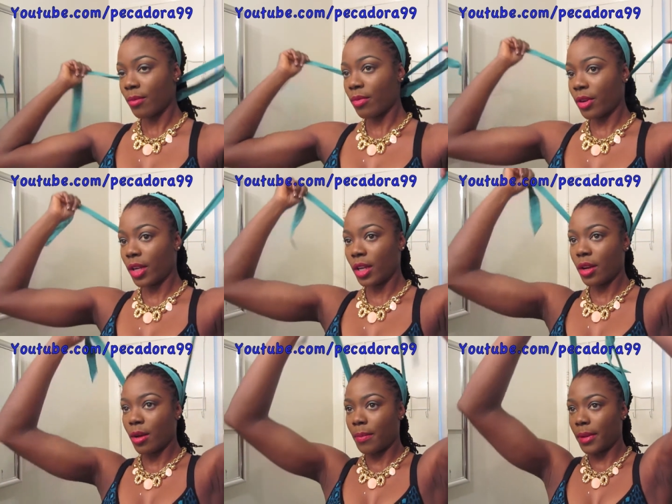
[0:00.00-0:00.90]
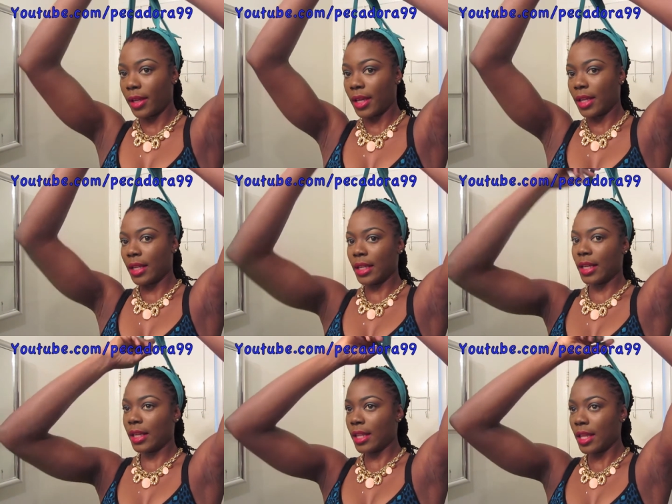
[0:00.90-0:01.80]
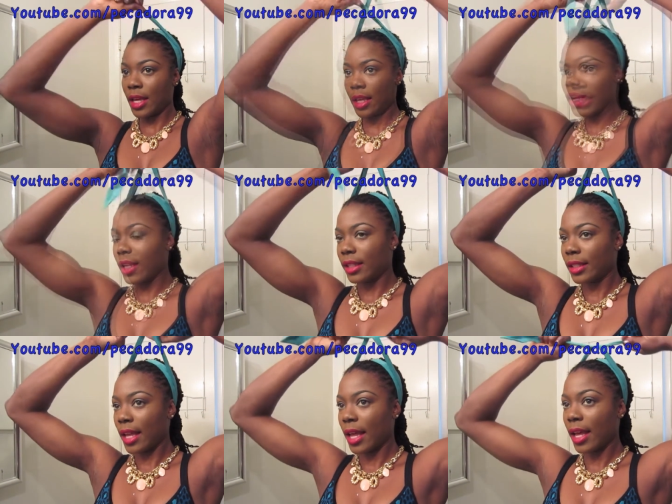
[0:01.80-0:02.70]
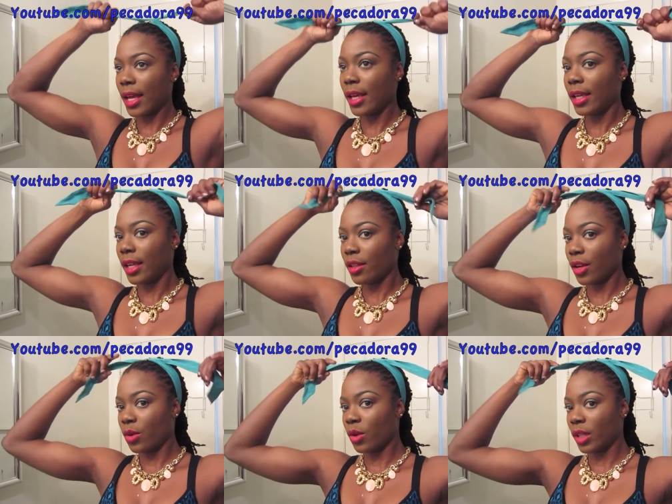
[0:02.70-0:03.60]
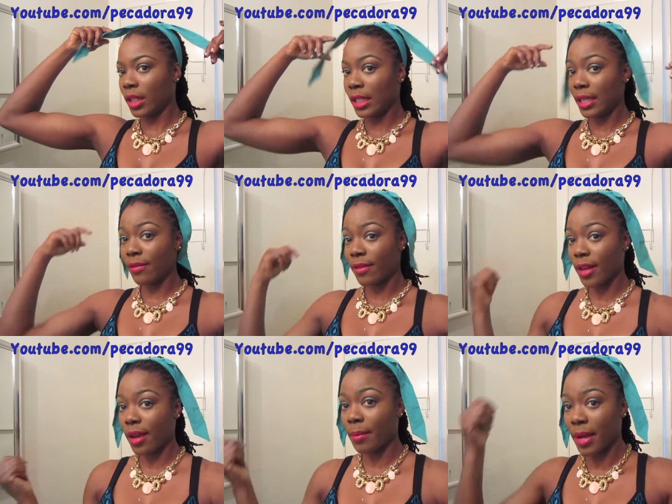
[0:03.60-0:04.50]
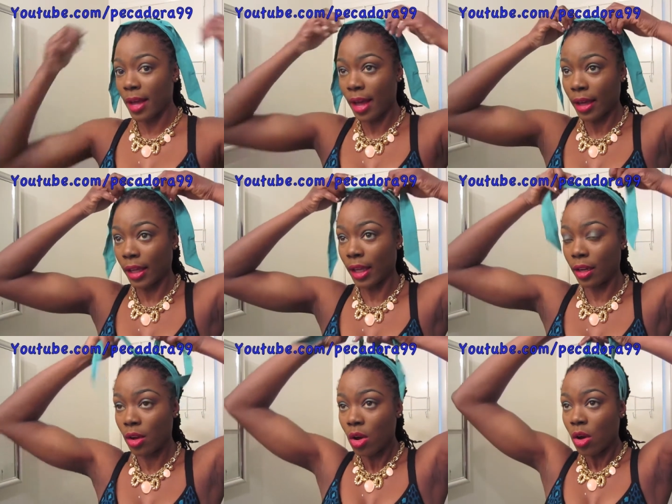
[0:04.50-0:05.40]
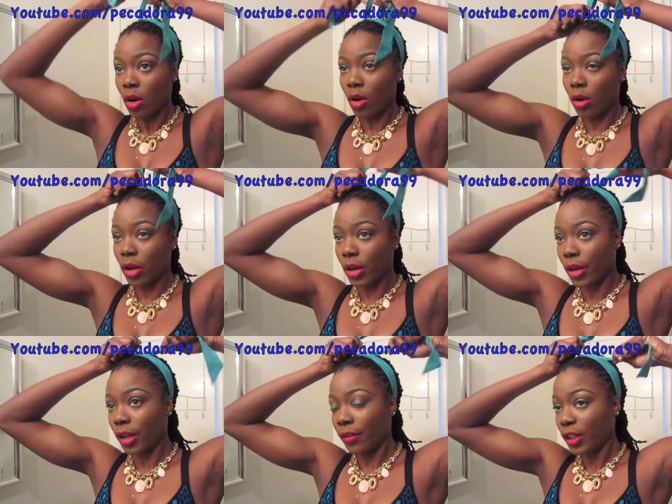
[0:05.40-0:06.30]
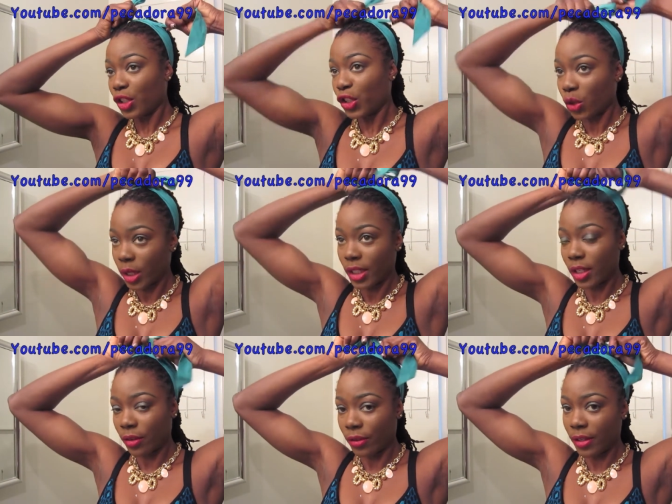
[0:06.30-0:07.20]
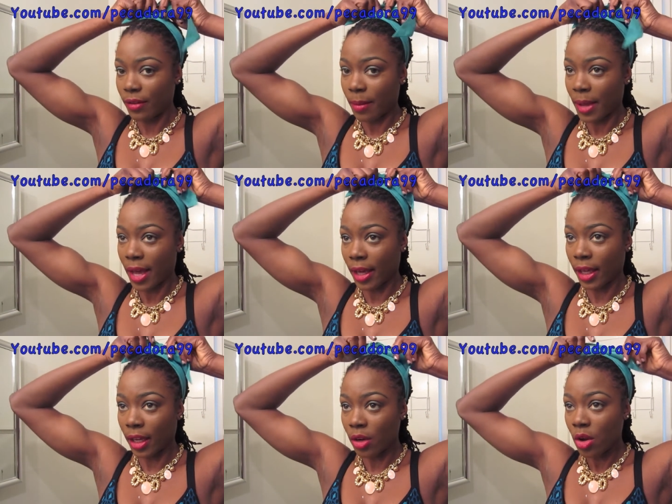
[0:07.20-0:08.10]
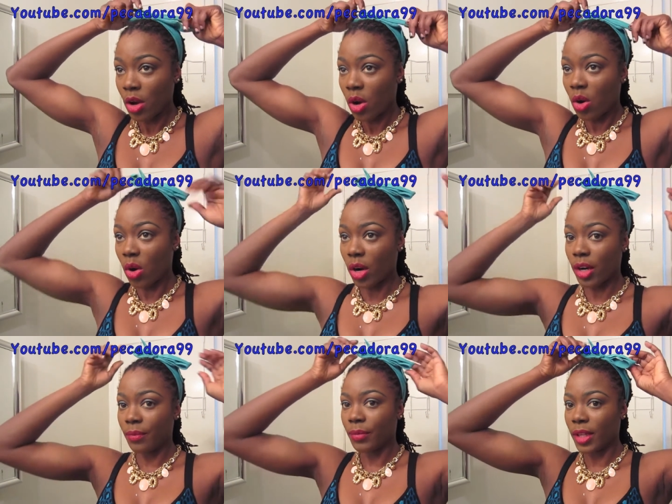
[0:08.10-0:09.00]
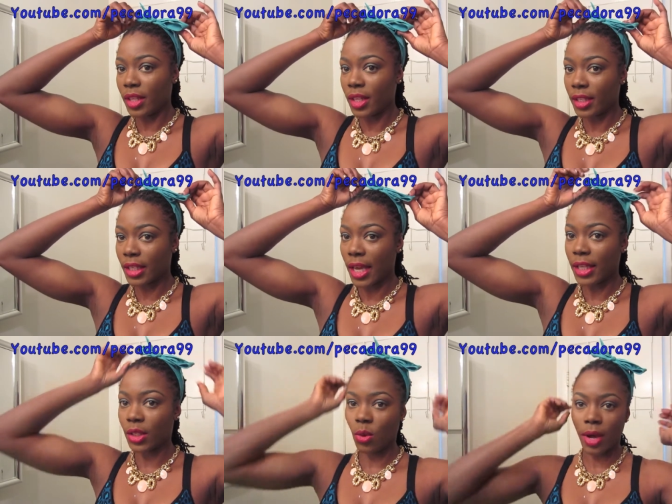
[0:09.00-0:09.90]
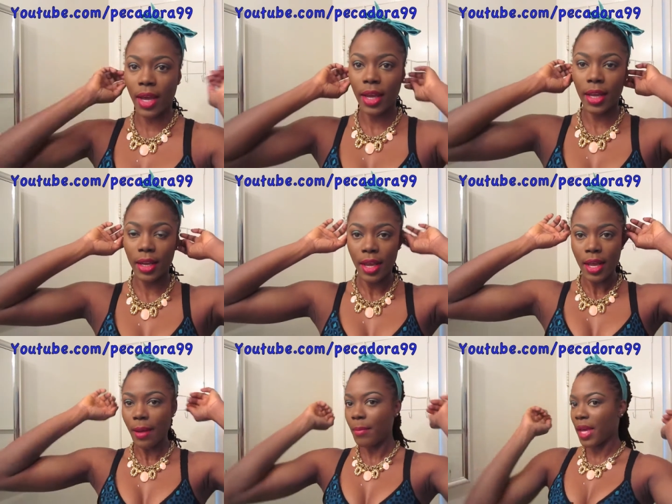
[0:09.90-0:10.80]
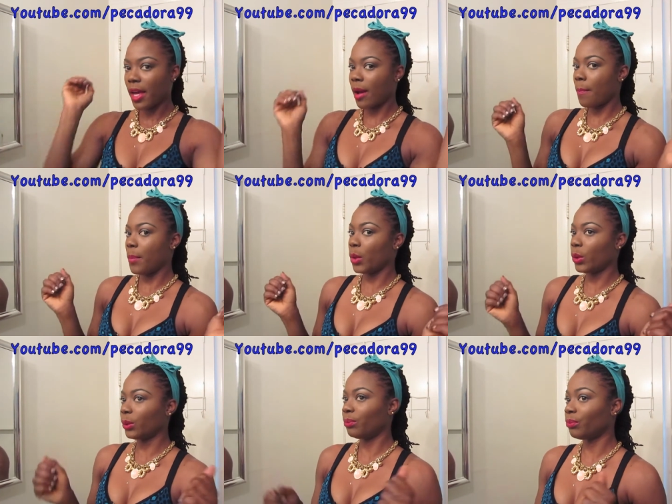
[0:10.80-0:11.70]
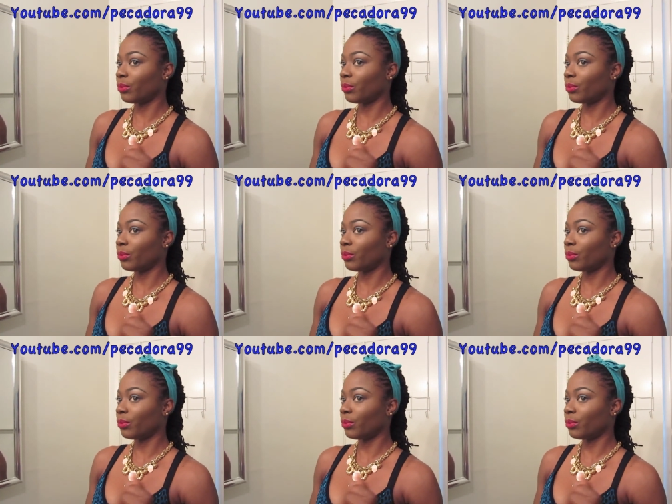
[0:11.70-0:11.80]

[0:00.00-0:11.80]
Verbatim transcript: Bring it up again like this. A tie, either you could leave them hanging or if it's short enough leave them hanging or in this case go ahead make a bow